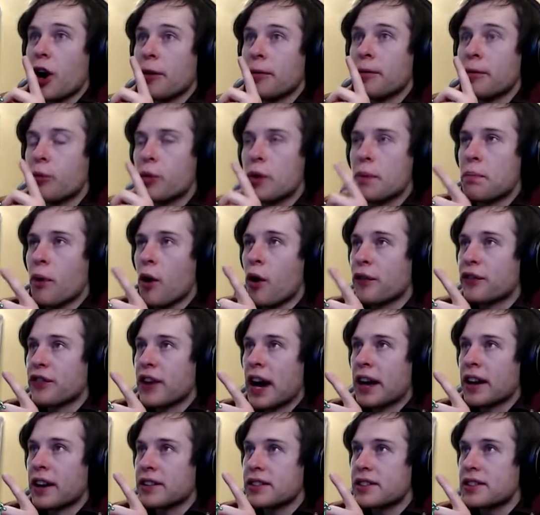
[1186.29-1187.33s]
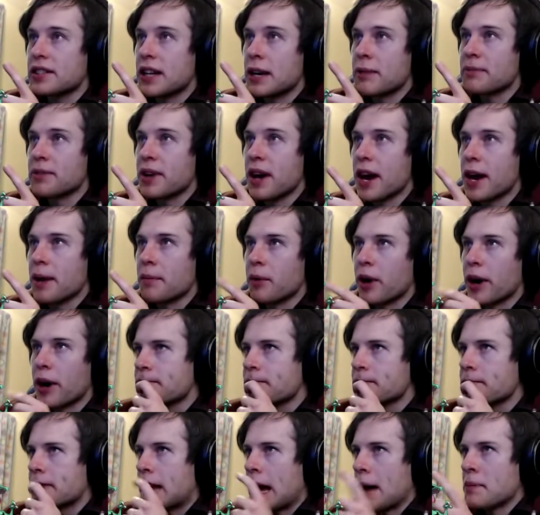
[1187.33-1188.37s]
We both died at the same time, right?
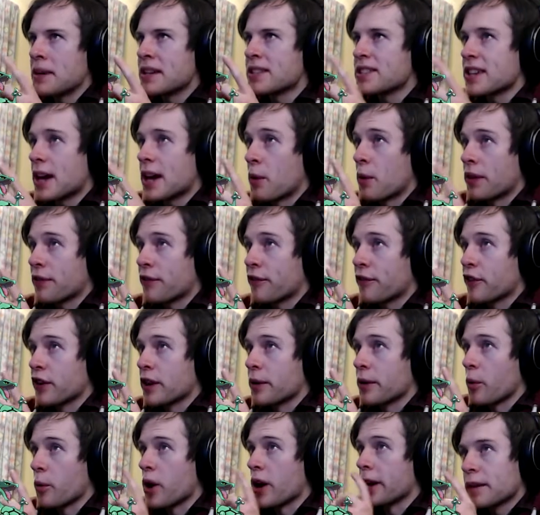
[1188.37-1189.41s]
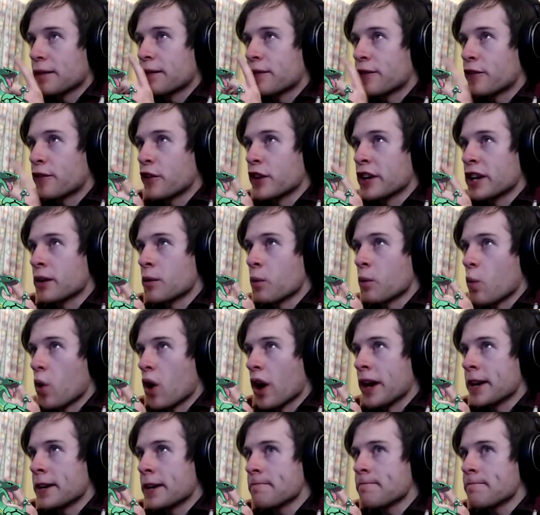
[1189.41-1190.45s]
That means I went 3-1. 3-1
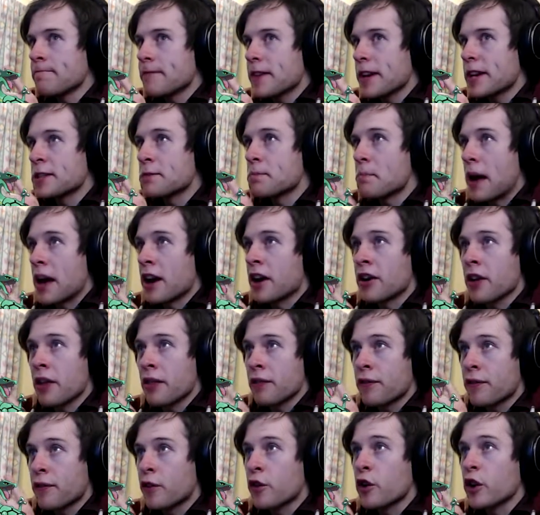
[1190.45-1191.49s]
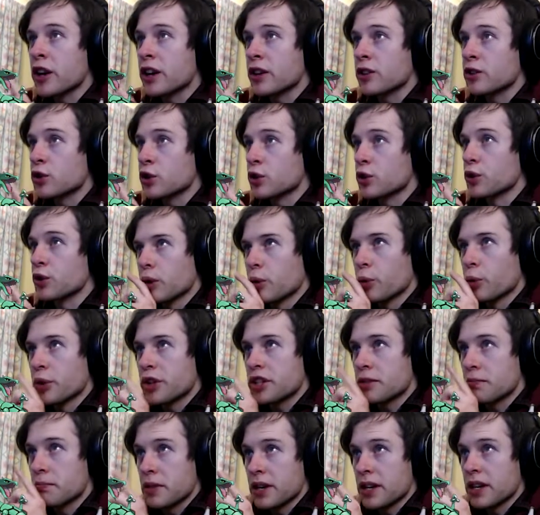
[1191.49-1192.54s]
is better than 3-2, which
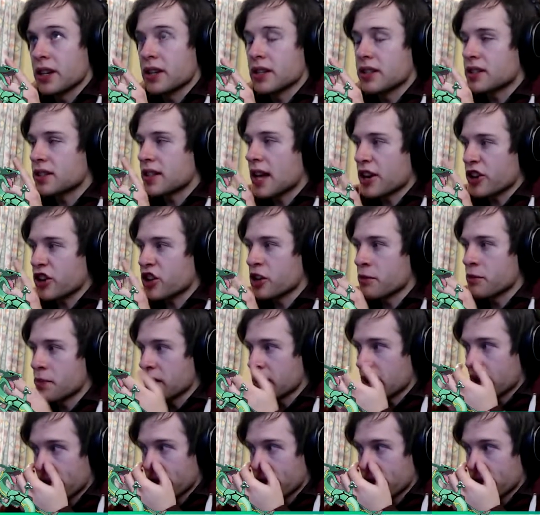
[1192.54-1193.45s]
means that should be enough for